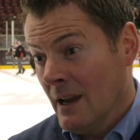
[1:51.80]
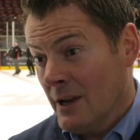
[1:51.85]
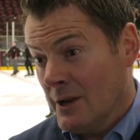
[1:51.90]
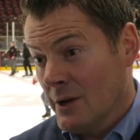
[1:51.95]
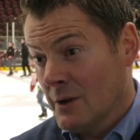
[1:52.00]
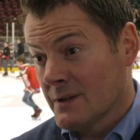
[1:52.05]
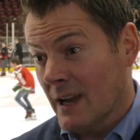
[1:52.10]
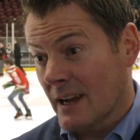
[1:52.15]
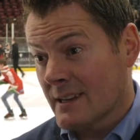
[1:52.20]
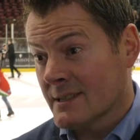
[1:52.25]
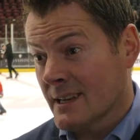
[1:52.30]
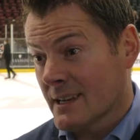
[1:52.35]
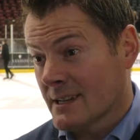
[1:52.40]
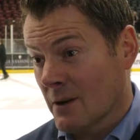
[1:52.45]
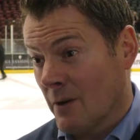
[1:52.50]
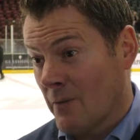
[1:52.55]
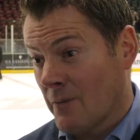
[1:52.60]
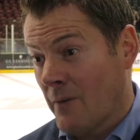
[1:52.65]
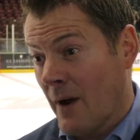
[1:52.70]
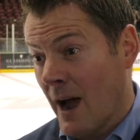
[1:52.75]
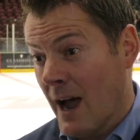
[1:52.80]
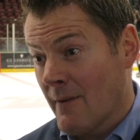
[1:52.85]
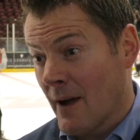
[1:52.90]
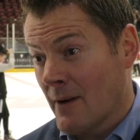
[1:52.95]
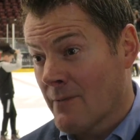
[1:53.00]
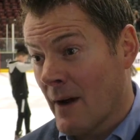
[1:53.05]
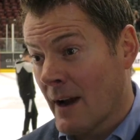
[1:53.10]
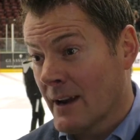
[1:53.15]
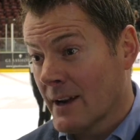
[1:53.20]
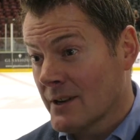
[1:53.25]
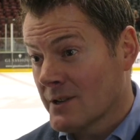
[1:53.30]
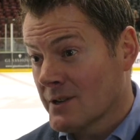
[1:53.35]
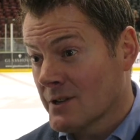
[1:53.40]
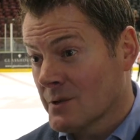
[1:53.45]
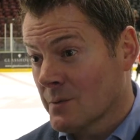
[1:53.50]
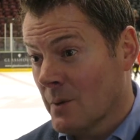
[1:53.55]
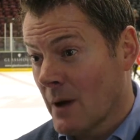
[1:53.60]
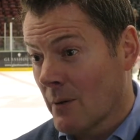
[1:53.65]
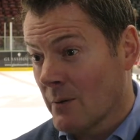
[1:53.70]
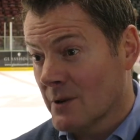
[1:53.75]
use that six on five advantage
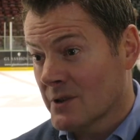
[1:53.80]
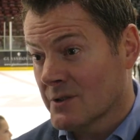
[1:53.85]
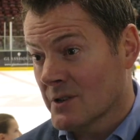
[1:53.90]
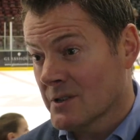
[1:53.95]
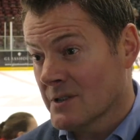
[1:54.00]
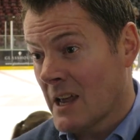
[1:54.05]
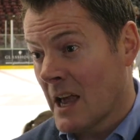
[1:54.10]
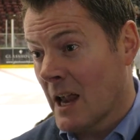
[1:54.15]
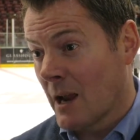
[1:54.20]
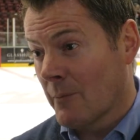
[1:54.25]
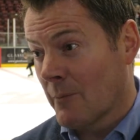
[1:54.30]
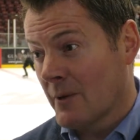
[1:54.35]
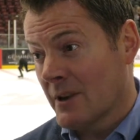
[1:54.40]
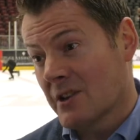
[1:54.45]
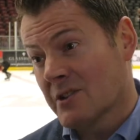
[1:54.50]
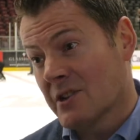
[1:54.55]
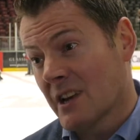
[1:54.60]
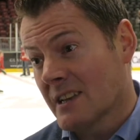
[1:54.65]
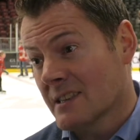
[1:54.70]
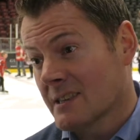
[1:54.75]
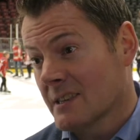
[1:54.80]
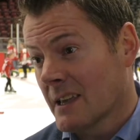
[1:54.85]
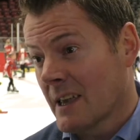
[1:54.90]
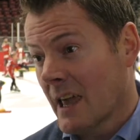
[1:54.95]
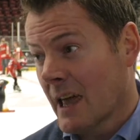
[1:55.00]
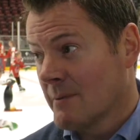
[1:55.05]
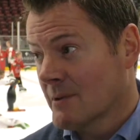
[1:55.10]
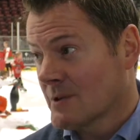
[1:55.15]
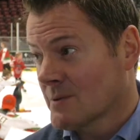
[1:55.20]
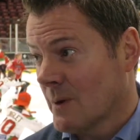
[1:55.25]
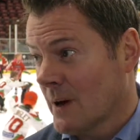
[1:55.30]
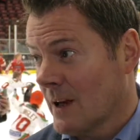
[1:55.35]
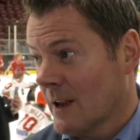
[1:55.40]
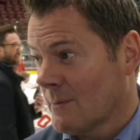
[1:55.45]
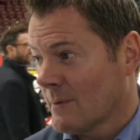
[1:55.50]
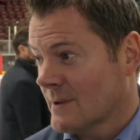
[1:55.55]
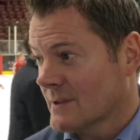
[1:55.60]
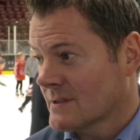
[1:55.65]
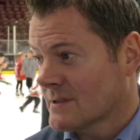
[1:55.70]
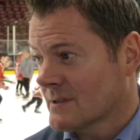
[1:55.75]
as well, which doesn't help when you're chasing the game as
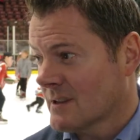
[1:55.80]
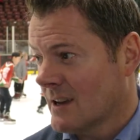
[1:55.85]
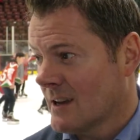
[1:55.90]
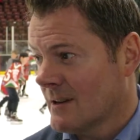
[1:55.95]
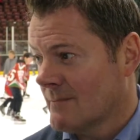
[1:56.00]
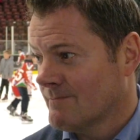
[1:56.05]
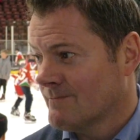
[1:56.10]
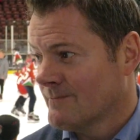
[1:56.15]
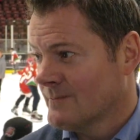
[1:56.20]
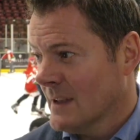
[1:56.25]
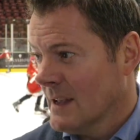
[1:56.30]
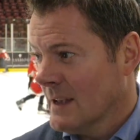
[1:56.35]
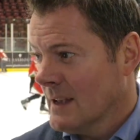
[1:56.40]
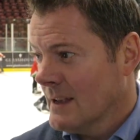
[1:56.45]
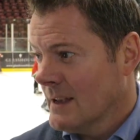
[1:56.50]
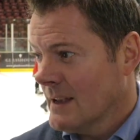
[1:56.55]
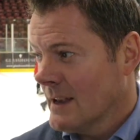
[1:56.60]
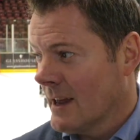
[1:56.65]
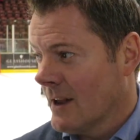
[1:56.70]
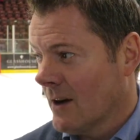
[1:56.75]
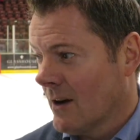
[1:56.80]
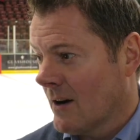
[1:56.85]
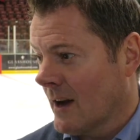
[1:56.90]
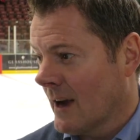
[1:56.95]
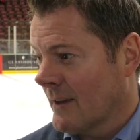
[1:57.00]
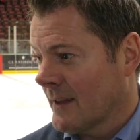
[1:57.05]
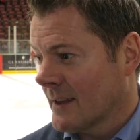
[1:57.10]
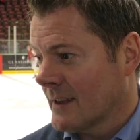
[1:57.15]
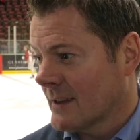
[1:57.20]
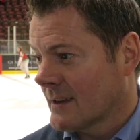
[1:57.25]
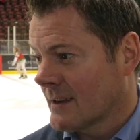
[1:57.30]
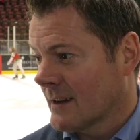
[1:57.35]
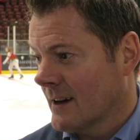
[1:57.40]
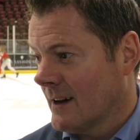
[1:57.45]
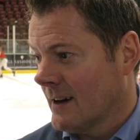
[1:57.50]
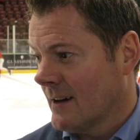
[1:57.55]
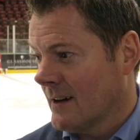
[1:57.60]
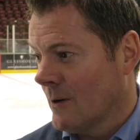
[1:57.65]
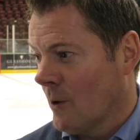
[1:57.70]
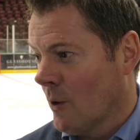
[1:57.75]
well. But um, you know, I think
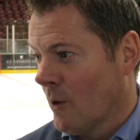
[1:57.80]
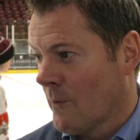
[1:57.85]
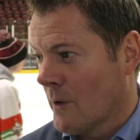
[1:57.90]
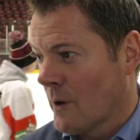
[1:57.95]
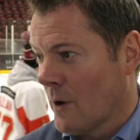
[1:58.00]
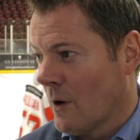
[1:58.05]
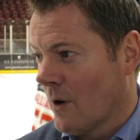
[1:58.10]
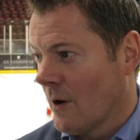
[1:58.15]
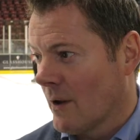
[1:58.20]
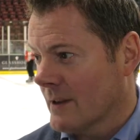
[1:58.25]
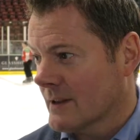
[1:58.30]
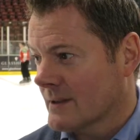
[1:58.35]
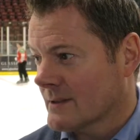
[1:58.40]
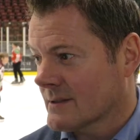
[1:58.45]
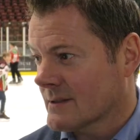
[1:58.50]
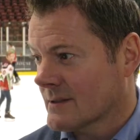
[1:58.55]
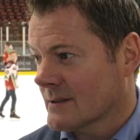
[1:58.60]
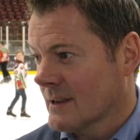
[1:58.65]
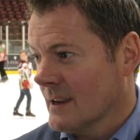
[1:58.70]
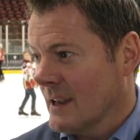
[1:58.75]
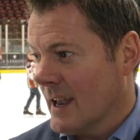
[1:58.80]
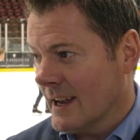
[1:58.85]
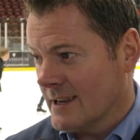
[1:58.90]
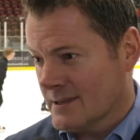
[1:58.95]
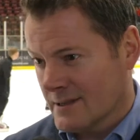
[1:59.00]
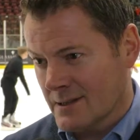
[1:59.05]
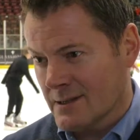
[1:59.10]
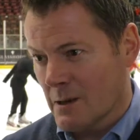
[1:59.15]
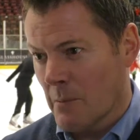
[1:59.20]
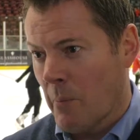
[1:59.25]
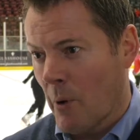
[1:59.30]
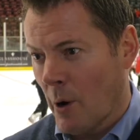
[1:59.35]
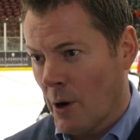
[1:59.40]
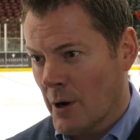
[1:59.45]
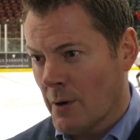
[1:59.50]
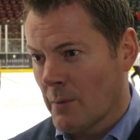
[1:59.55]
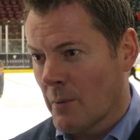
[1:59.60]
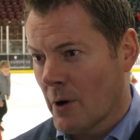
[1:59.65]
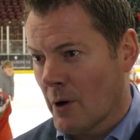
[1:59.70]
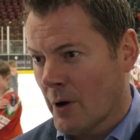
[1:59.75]
uh, overall it's it's
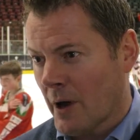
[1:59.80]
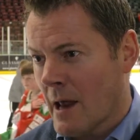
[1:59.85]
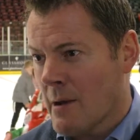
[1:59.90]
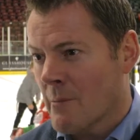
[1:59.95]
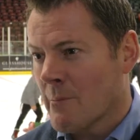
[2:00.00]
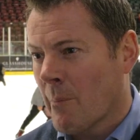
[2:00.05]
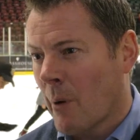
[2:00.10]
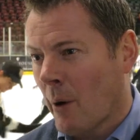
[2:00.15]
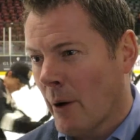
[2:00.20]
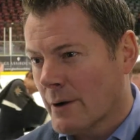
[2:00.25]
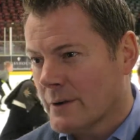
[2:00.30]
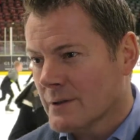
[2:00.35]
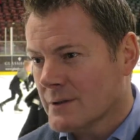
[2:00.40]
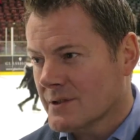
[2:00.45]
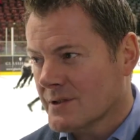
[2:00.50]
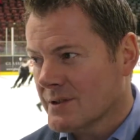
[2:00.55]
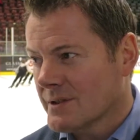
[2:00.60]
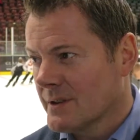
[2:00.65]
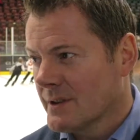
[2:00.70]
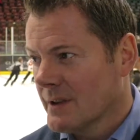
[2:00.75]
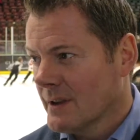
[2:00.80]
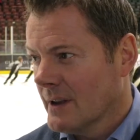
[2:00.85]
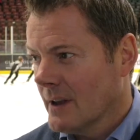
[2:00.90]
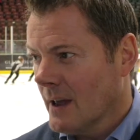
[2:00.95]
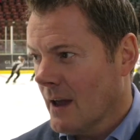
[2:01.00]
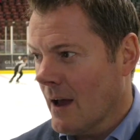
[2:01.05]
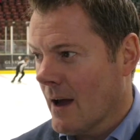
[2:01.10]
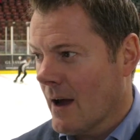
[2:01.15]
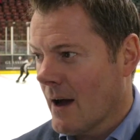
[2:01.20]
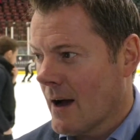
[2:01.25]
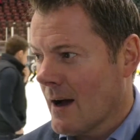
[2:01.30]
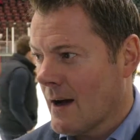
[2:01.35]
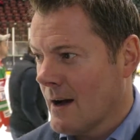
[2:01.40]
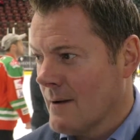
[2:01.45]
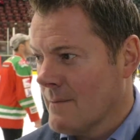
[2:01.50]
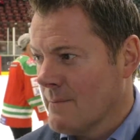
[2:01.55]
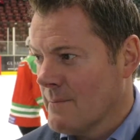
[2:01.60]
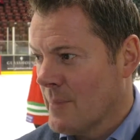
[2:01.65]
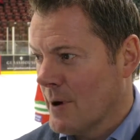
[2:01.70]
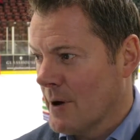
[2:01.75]
disappointing we're not getting points,
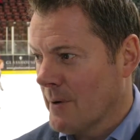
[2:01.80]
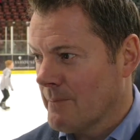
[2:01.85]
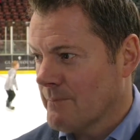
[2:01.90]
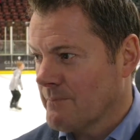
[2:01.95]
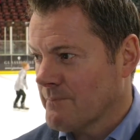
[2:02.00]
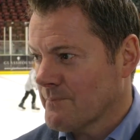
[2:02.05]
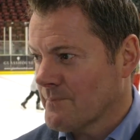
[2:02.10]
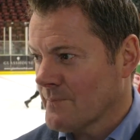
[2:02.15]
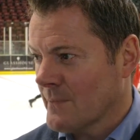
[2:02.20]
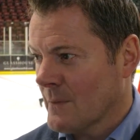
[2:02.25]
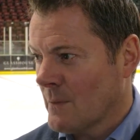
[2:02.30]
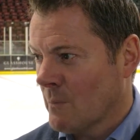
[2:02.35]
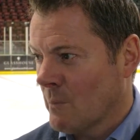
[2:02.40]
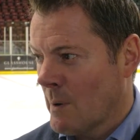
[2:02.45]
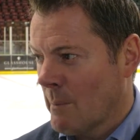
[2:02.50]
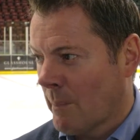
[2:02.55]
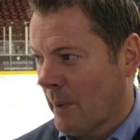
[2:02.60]
um, but we're